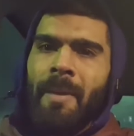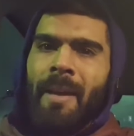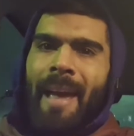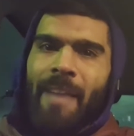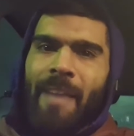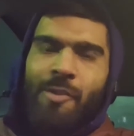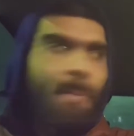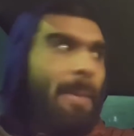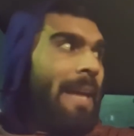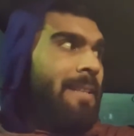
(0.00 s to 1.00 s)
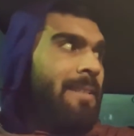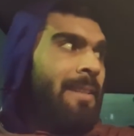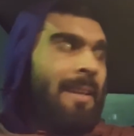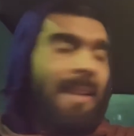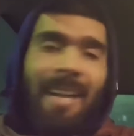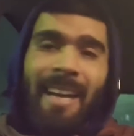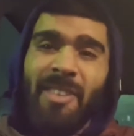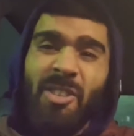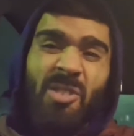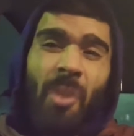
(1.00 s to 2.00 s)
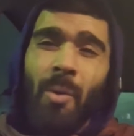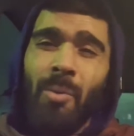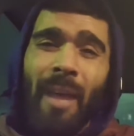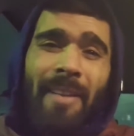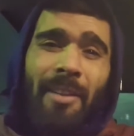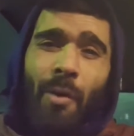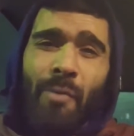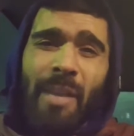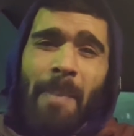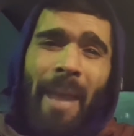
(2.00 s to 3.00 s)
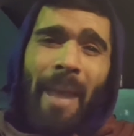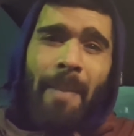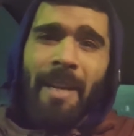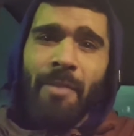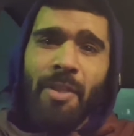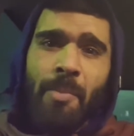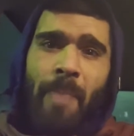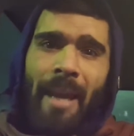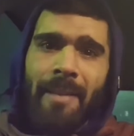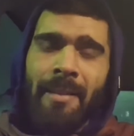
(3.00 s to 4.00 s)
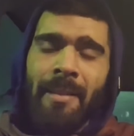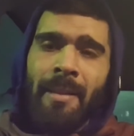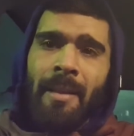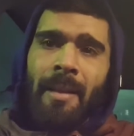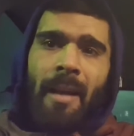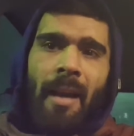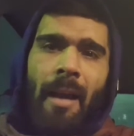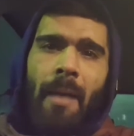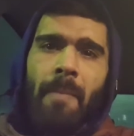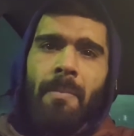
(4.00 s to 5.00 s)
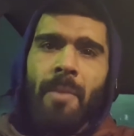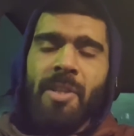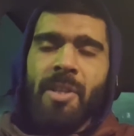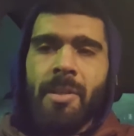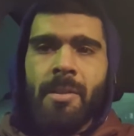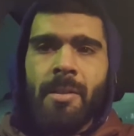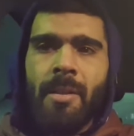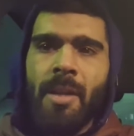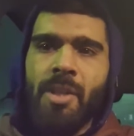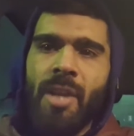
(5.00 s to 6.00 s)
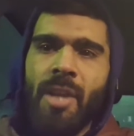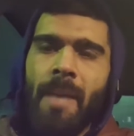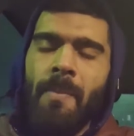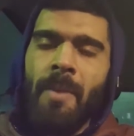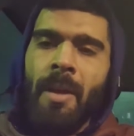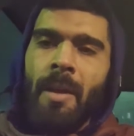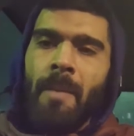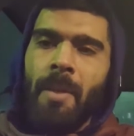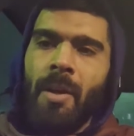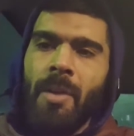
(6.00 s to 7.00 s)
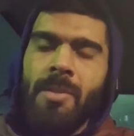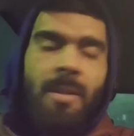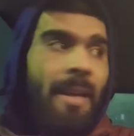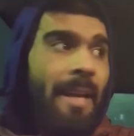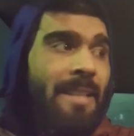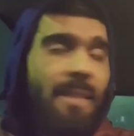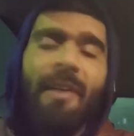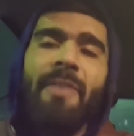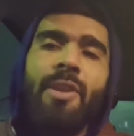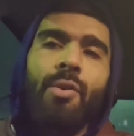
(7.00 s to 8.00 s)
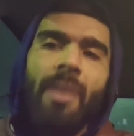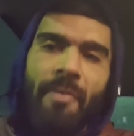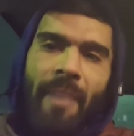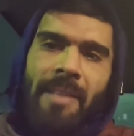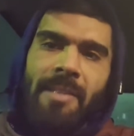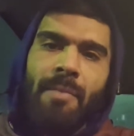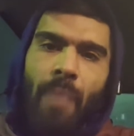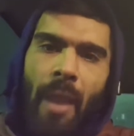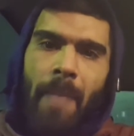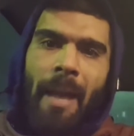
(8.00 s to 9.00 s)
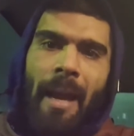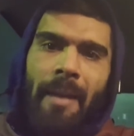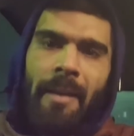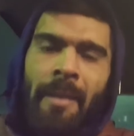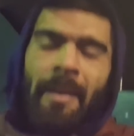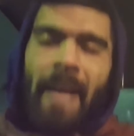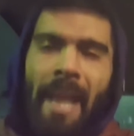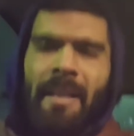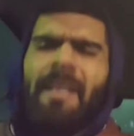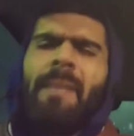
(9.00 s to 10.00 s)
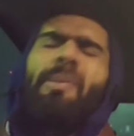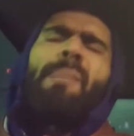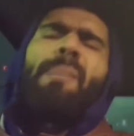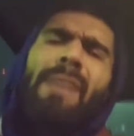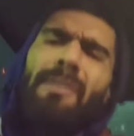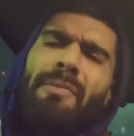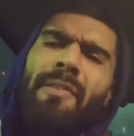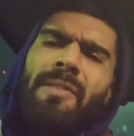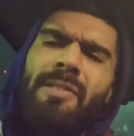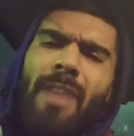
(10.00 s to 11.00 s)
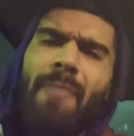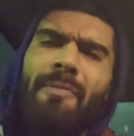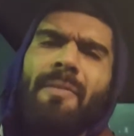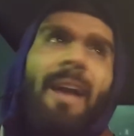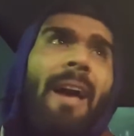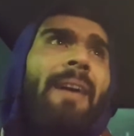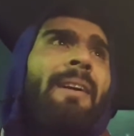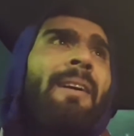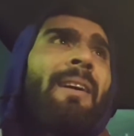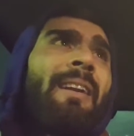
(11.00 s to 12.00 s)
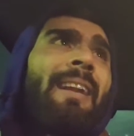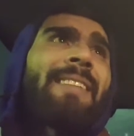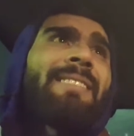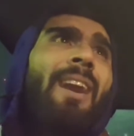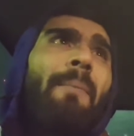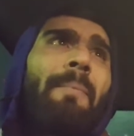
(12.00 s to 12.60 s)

extra space, and just know, like, they don't really pay him any respect, which is a shame, because he's a very good defensive right back. And I think people have to stop, like, let's not